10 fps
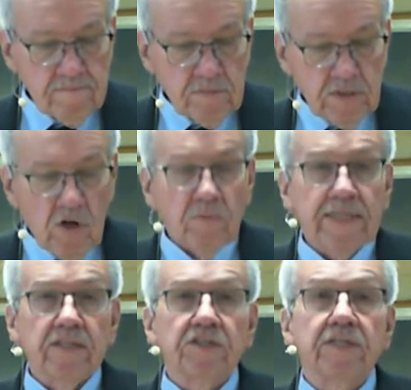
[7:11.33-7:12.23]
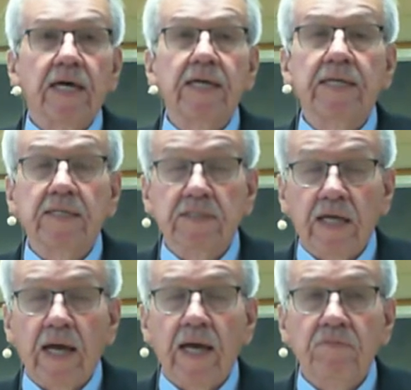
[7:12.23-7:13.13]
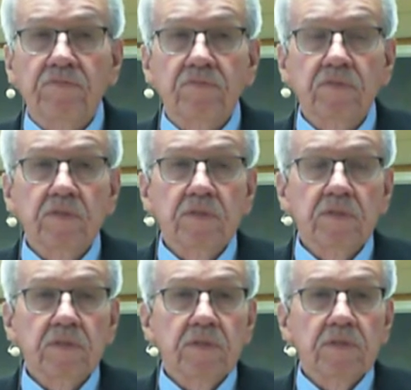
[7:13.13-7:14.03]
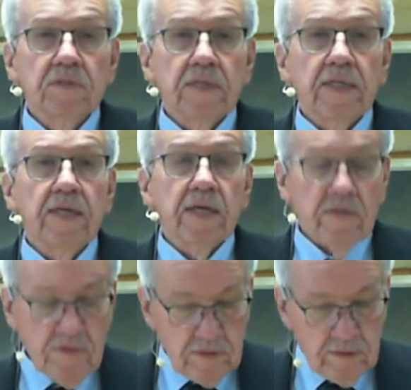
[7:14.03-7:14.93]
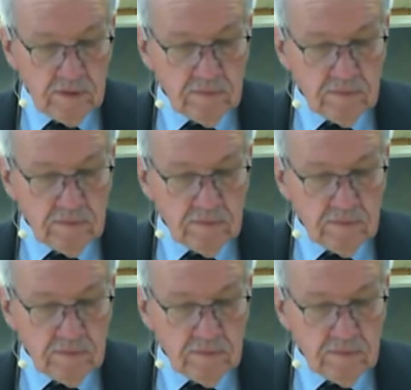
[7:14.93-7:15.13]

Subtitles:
But no man could take his life. He gave it.